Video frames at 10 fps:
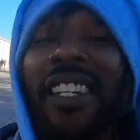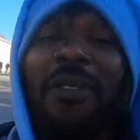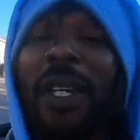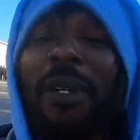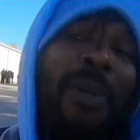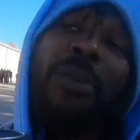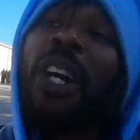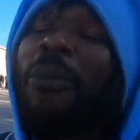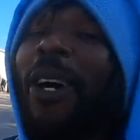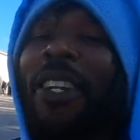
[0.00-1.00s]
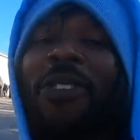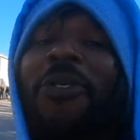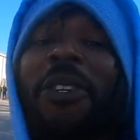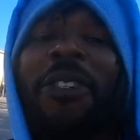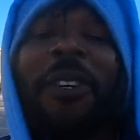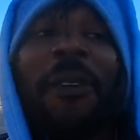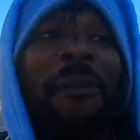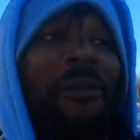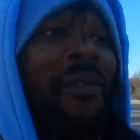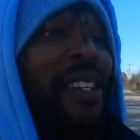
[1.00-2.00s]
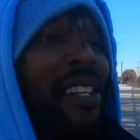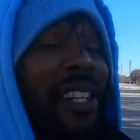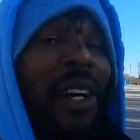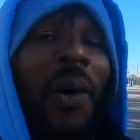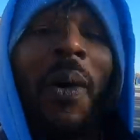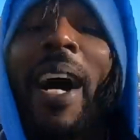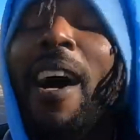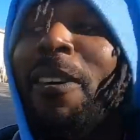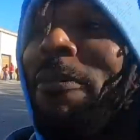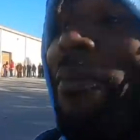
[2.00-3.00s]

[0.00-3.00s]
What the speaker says: this many people come around this corner. So, wow.